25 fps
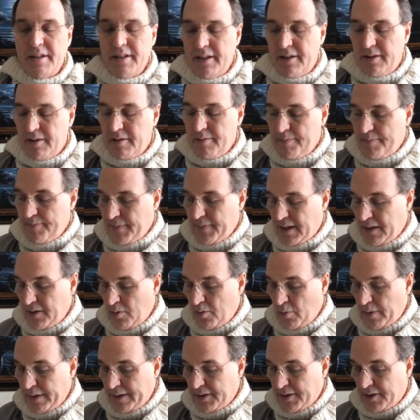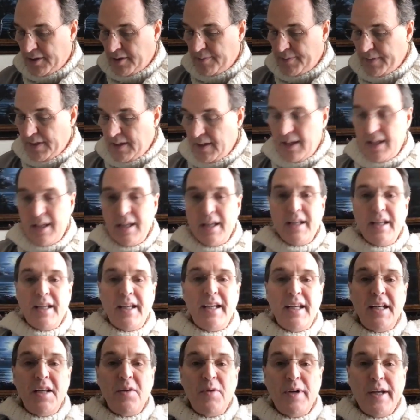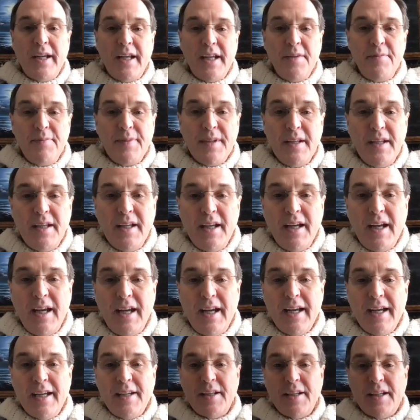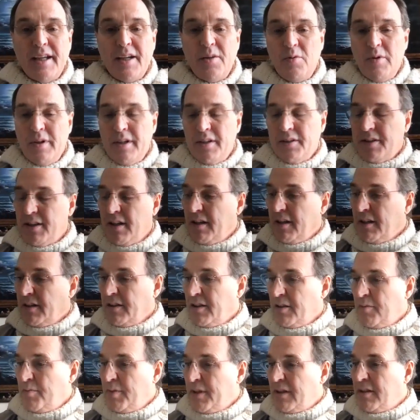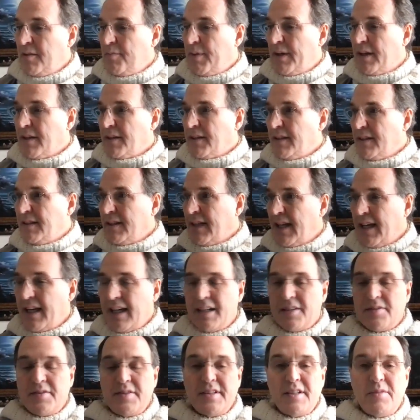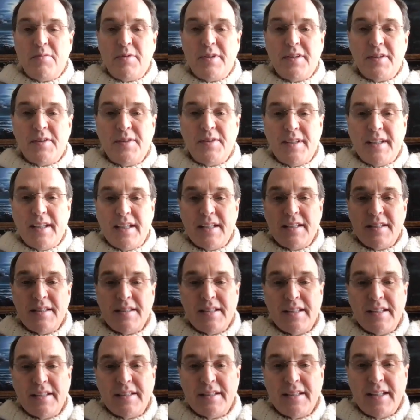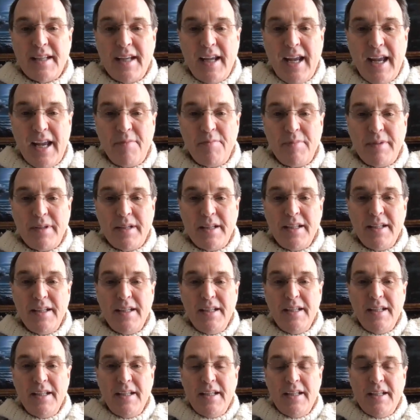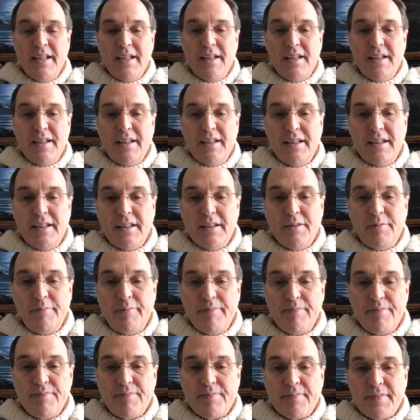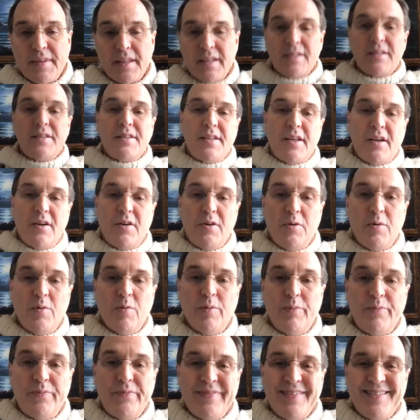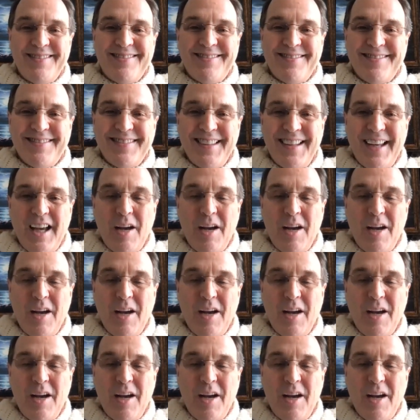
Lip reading: warm in here in the winter. Anyway, I want to talk a little bit about today of some of the things that's happening. Um, so